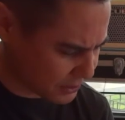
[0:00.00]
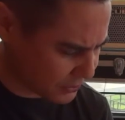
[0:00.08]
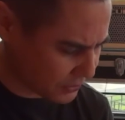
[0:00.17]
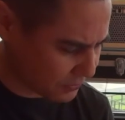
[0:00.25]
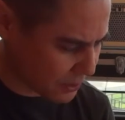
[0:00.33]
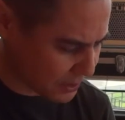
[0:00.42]

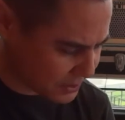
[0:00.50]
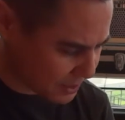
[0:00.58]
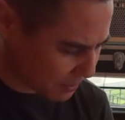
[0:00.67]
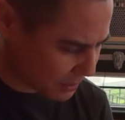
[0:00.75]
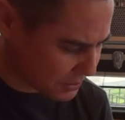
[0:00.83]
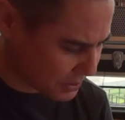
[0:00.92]
Just find
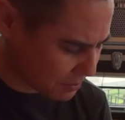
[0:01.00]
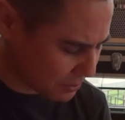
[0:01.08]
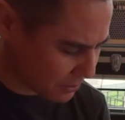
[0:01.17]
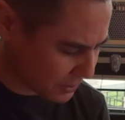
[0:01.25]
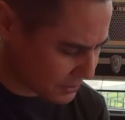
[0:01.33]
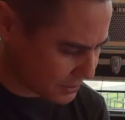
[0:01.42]
something
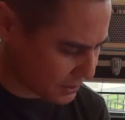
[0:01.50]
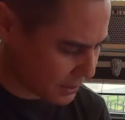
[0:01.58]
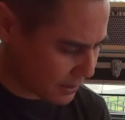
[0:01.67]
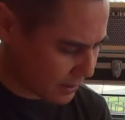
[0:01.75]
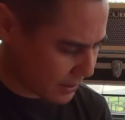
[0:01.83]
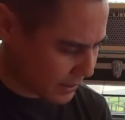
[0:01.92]
simple that's
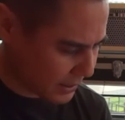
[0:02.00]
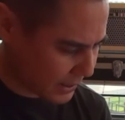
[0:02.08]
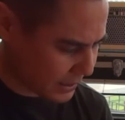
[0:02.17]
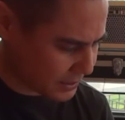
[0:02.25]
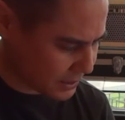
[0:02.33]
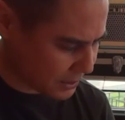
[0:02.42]

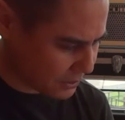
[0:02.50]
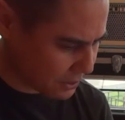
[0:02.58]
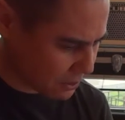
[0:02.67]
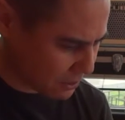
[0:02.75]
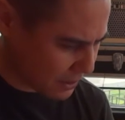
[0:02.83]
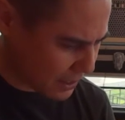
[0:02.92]
easier to
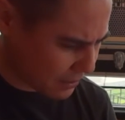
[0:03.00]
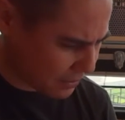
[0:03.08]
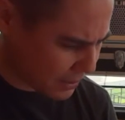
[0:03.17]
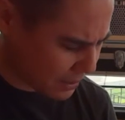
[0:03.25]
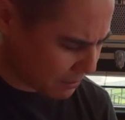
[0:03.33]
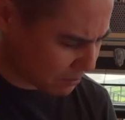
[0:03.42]
do, and
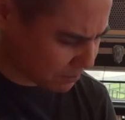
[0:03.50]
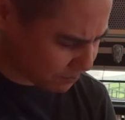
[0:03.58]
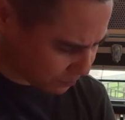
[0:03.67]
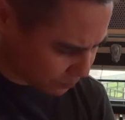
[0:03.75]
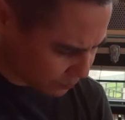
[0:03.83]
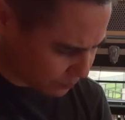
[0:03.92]
then
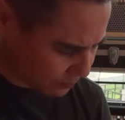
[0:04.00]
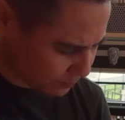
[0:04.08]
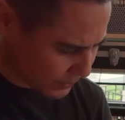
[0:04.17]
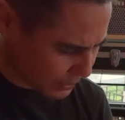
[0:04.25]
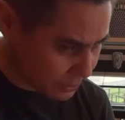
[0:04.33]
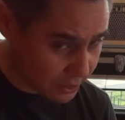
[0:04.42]

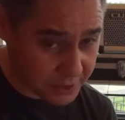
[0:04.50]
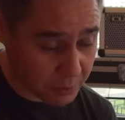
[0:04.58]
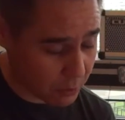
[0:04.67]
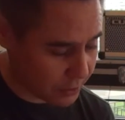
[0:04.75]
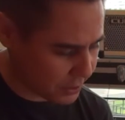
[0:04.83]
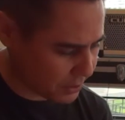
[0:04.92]
using
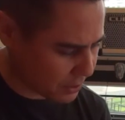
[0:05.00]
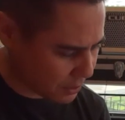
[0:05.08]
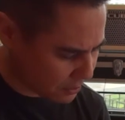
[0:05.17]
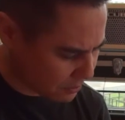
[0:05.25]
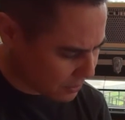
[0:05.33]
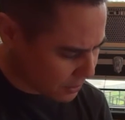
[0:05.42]
what you
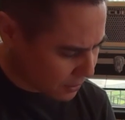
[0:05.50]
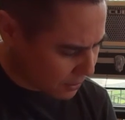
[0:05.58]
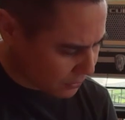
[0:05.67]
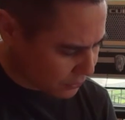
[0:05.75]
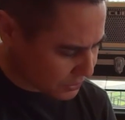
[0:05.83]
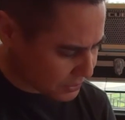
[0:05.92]
know,
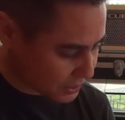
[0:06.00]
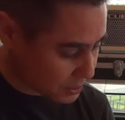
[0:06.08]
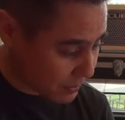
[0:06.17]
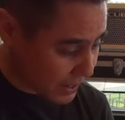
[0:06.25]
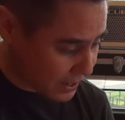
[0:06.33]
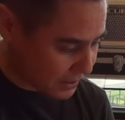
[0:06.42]
just
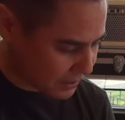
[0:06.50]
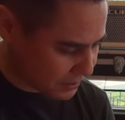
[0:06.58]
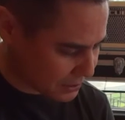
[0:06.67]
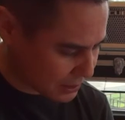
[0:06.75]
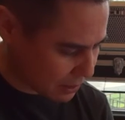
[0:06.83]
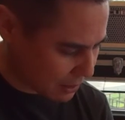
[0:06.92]
expand it
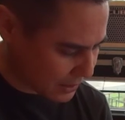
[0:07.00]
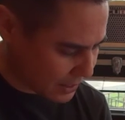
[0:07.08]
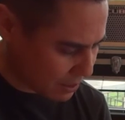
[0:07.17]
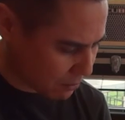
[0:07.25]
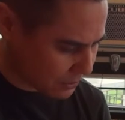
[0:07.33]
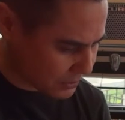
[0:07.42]
slowly
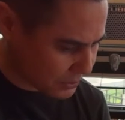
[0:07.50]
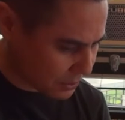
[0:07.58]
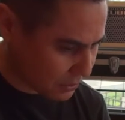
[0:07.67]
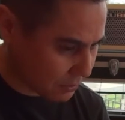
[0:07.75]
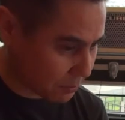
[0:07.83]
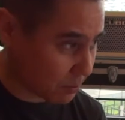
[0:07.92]
outwards,
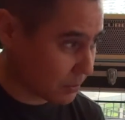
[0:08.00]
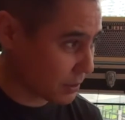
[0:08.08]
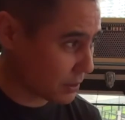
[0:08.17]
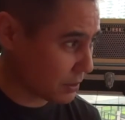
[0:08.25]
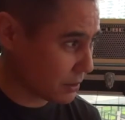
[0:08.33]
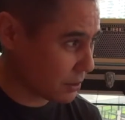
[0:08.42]
so
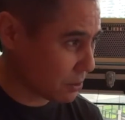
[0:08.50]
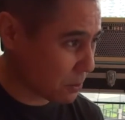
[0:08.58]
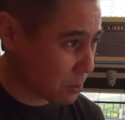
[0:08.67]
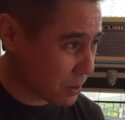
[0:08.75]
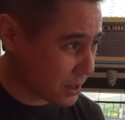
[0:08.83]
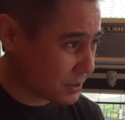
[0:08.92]
you're
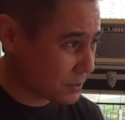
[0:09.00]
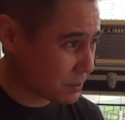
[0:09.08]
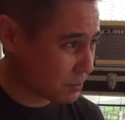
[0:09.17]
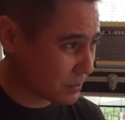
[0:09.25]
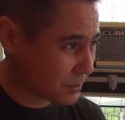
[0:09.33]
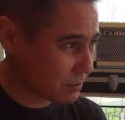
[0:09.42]
always
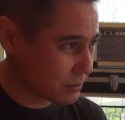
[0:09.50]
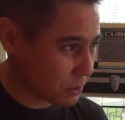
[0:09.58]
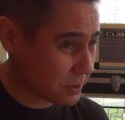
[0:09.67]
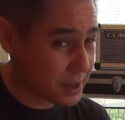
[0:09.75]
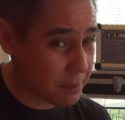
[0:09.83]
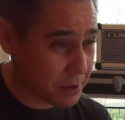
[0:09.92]

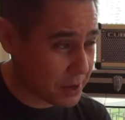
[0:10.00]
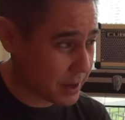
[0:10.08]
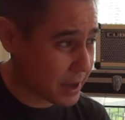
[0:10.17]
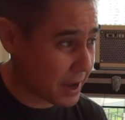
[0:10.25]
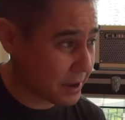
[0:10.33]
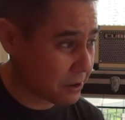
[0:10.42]
doing something you
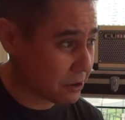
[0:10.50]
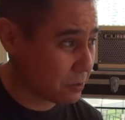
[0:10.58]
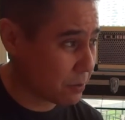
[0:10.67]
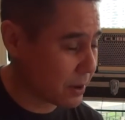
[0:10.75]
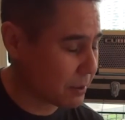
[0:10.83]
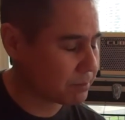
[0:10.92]
can do,
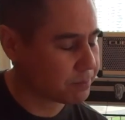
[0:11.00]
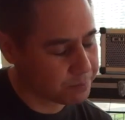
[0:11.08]
but